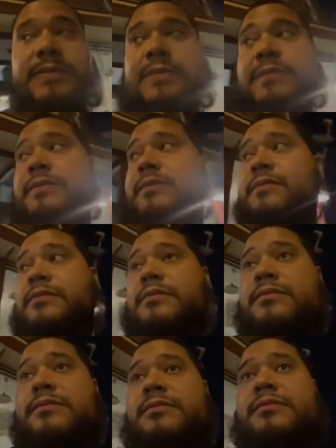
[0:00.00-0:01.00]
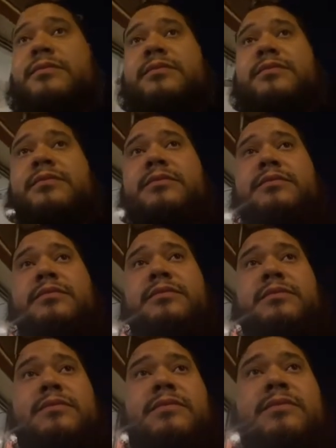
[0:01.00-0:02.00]

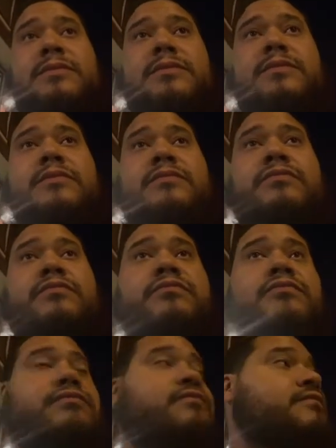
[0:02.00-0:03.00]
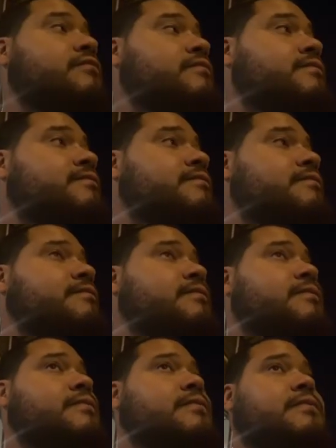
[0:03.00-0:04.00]

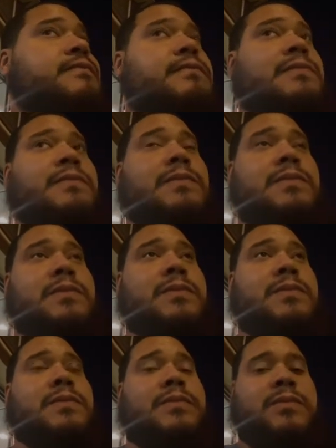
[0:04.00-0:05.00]
[no speech]